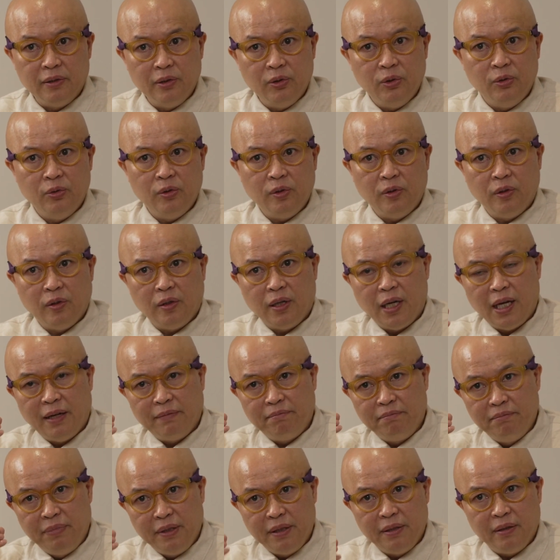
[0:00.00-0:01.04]
you
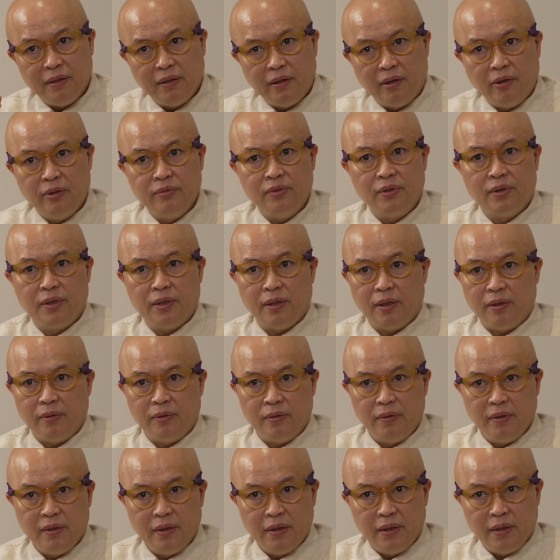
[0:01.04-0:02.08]
have been
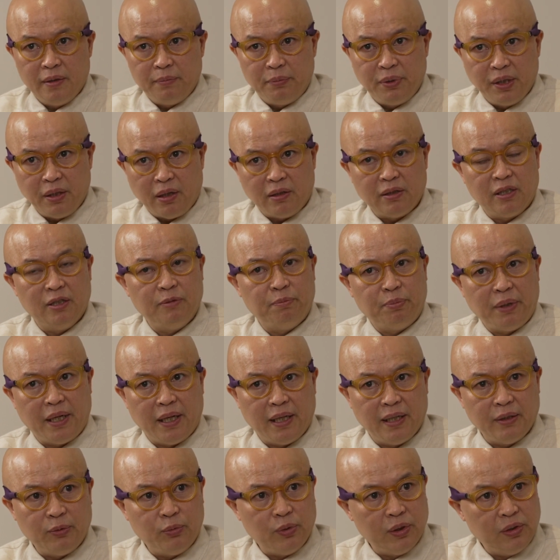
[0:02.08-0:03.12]
also
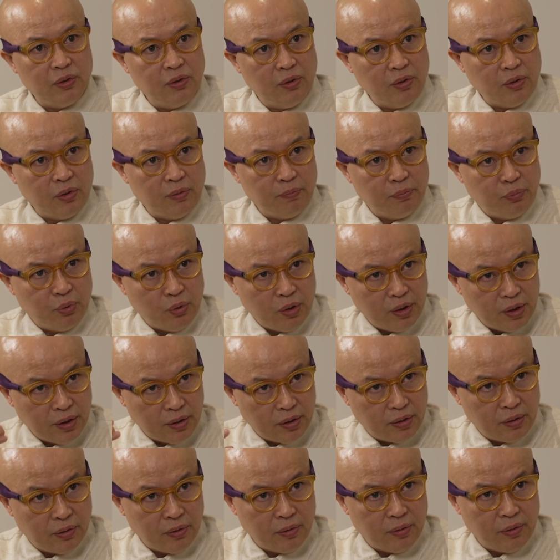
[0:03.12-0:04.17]
preoccupied with your
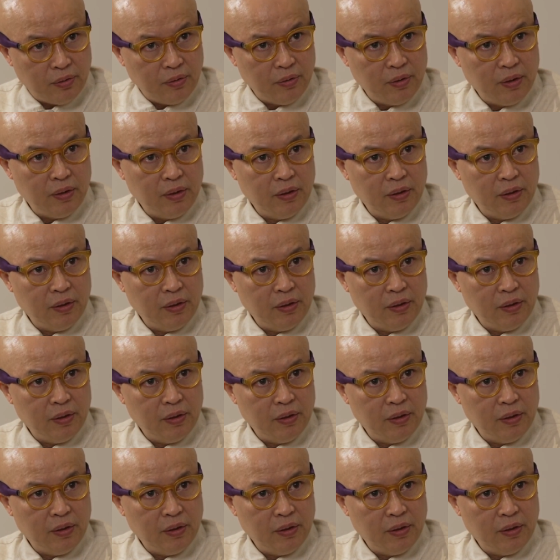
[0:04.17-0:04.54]
political